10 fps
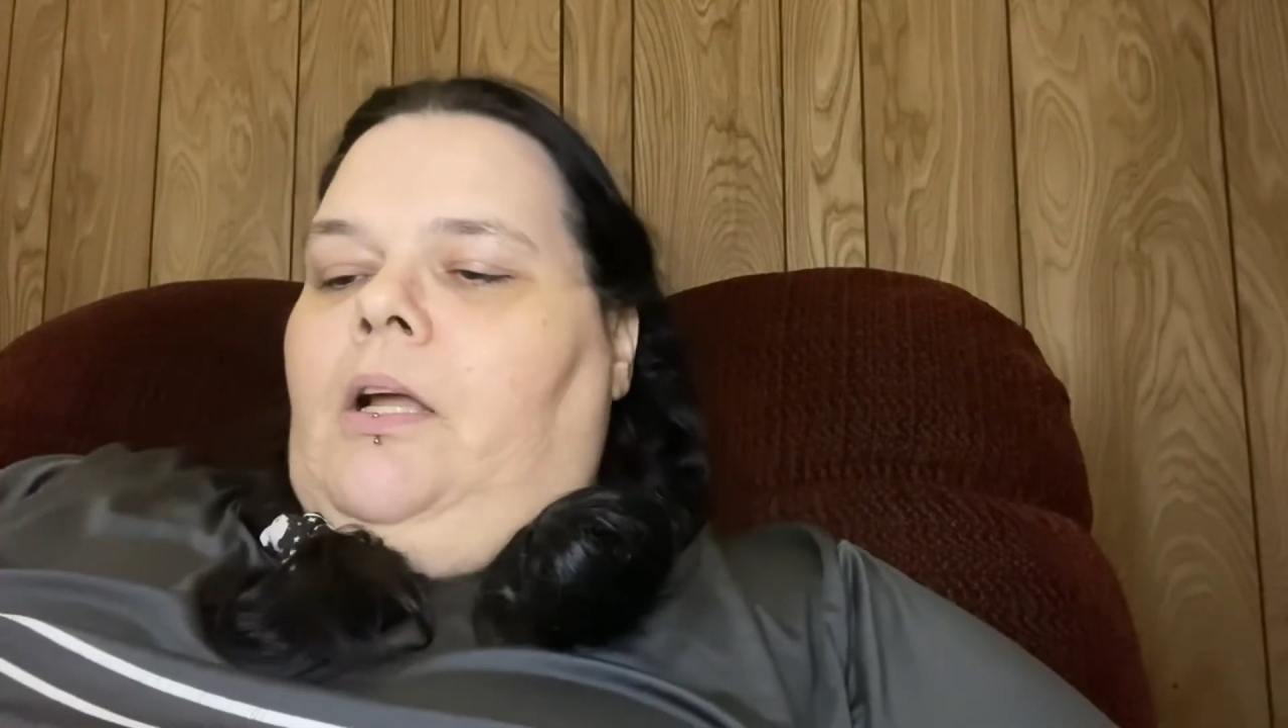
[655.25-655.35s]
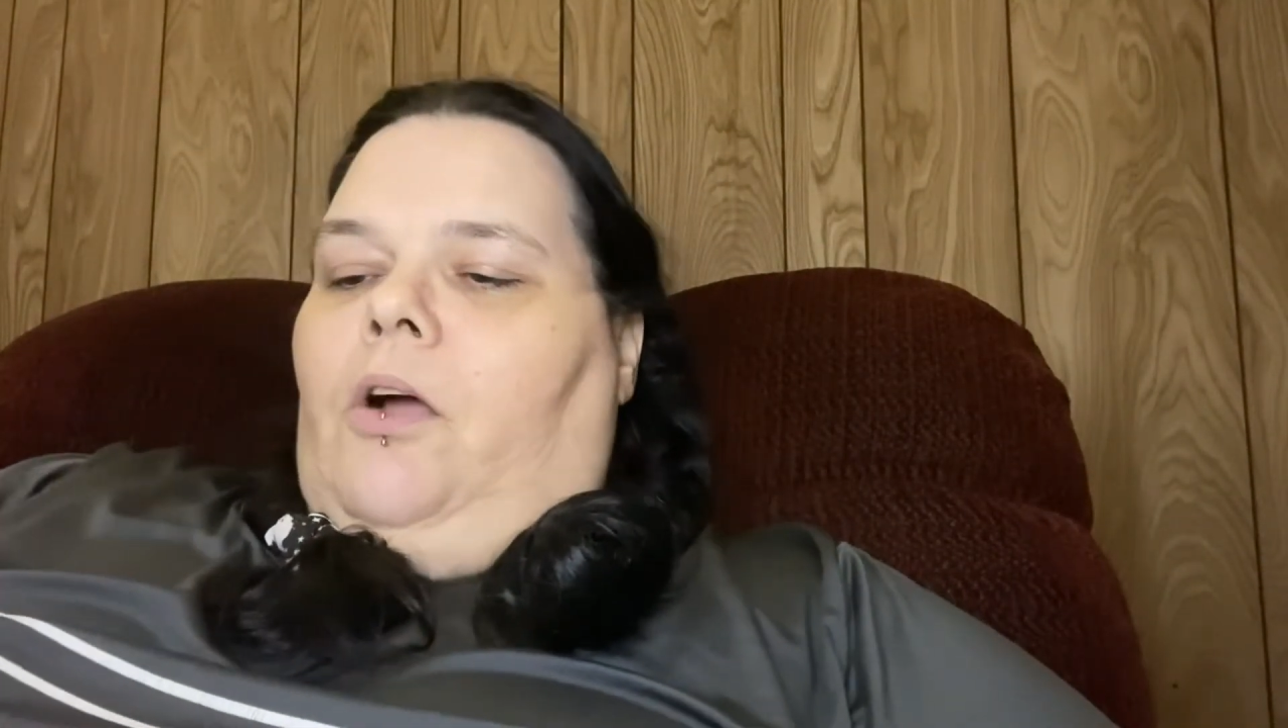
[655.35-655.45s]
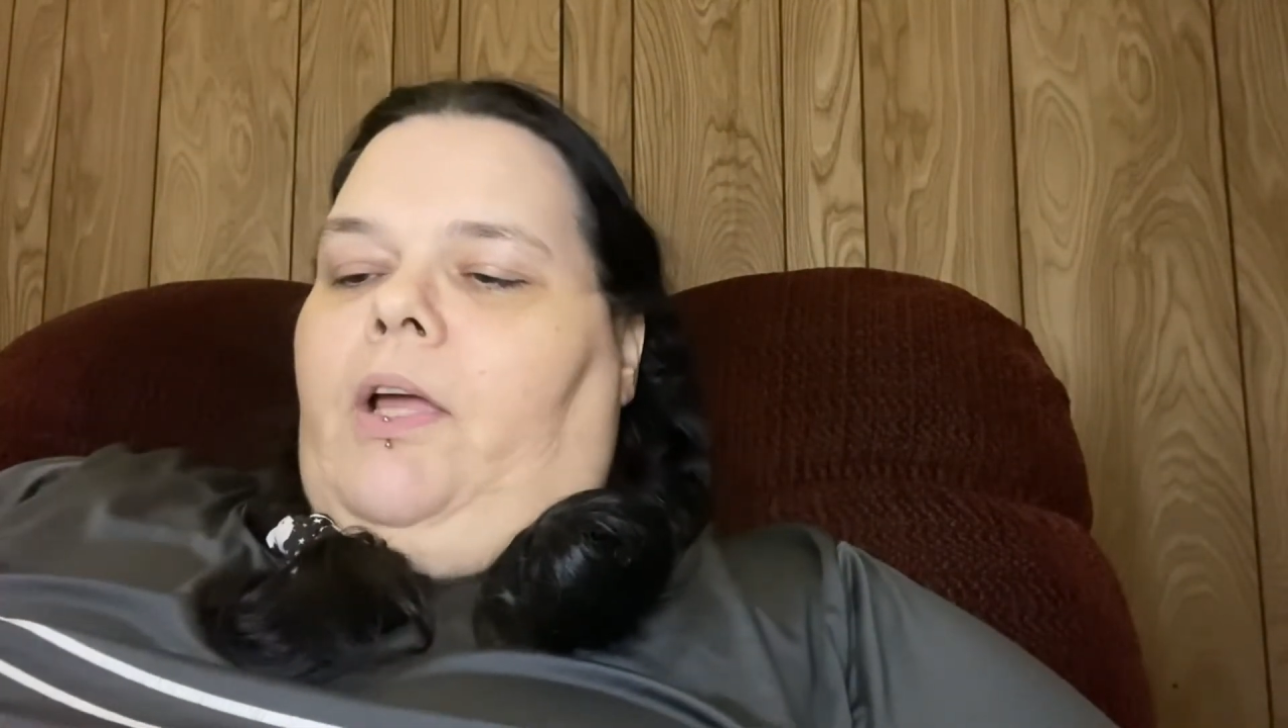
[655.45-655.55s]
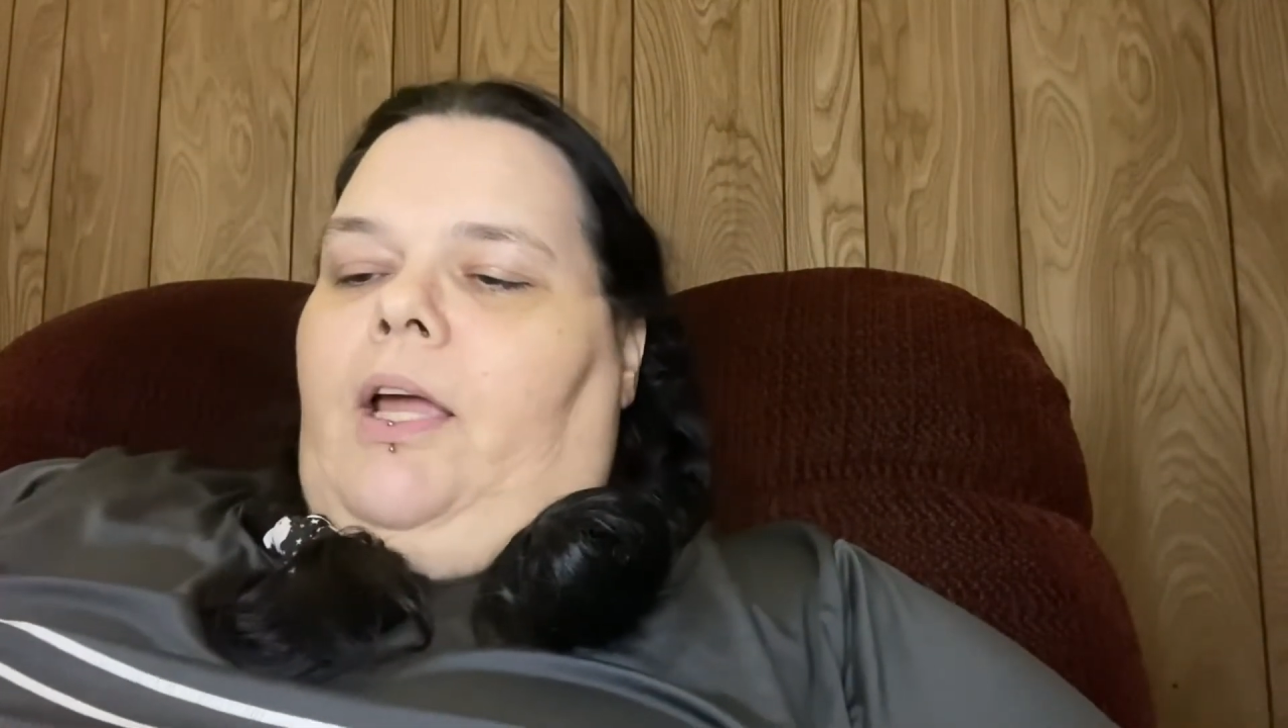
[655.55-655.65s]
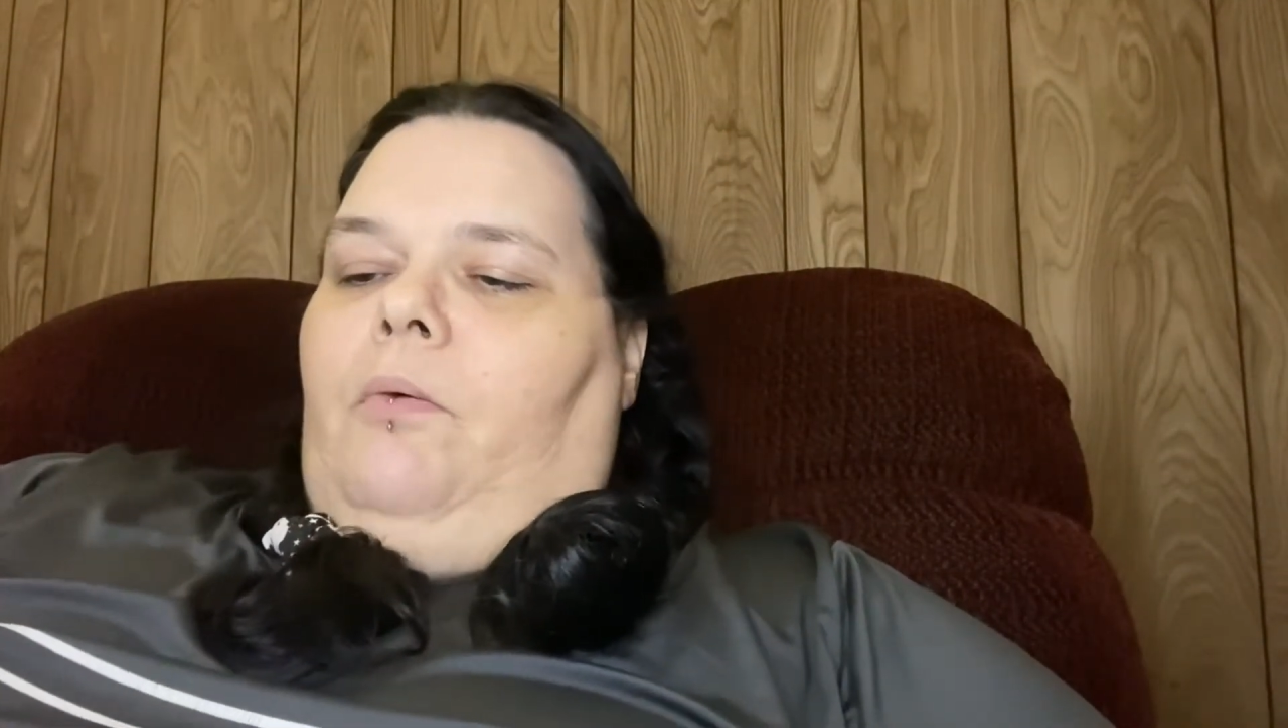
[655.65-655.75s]

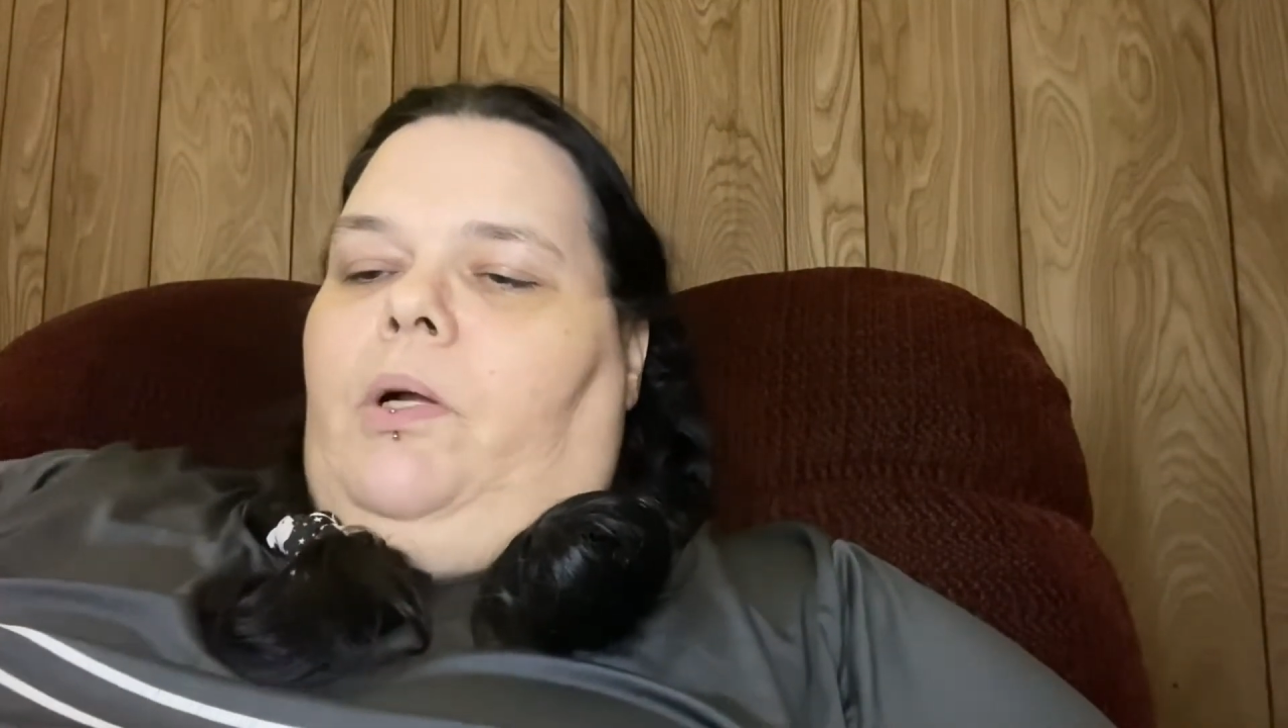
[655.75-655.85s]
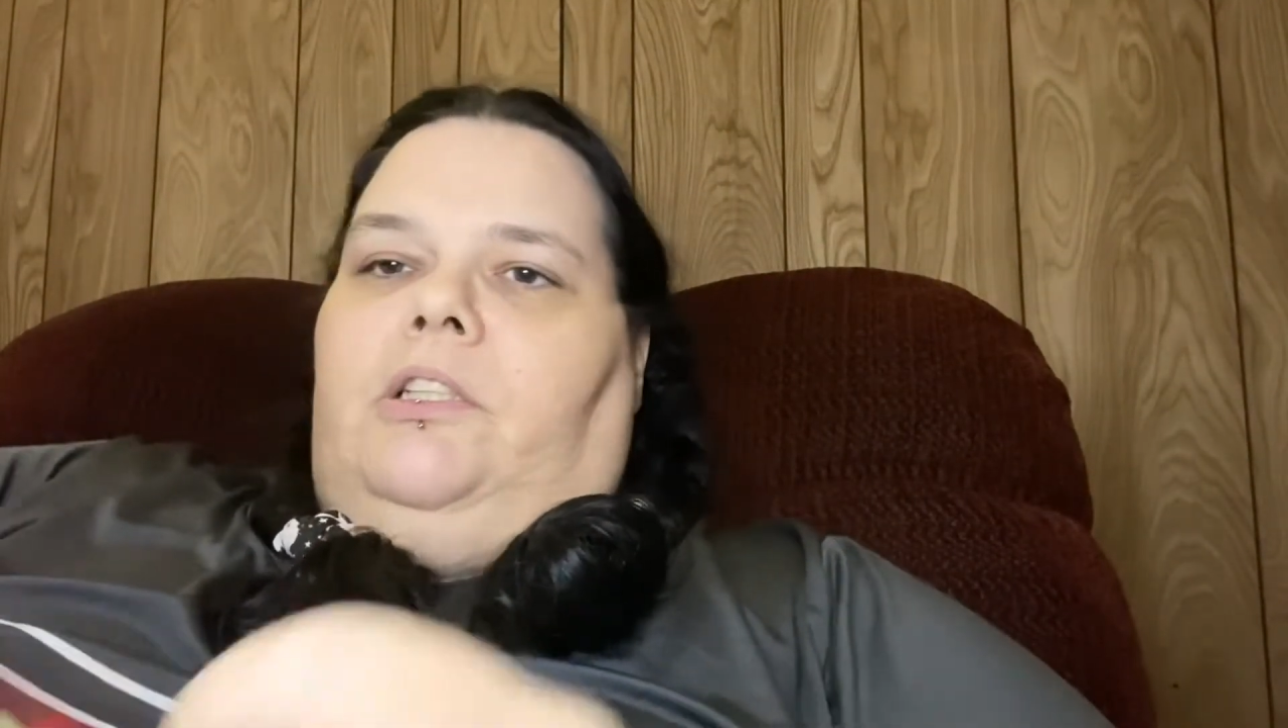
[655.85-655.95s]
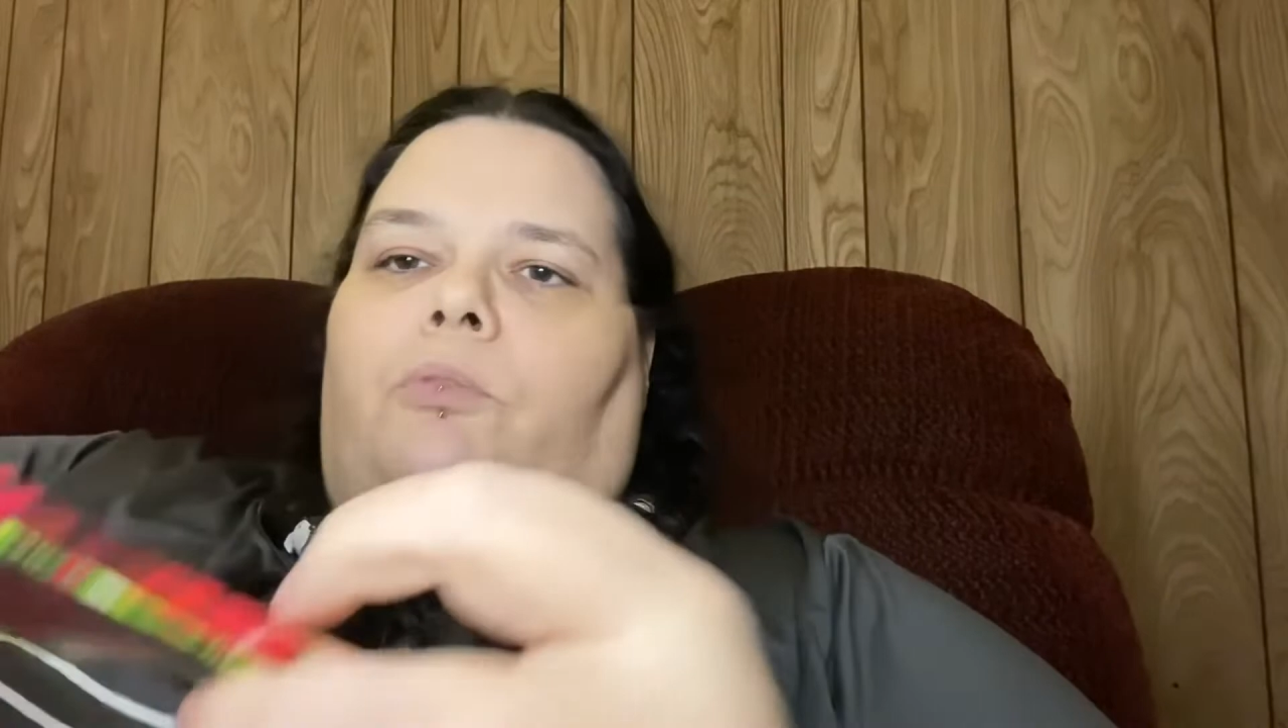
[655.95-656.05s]
Okay, we're going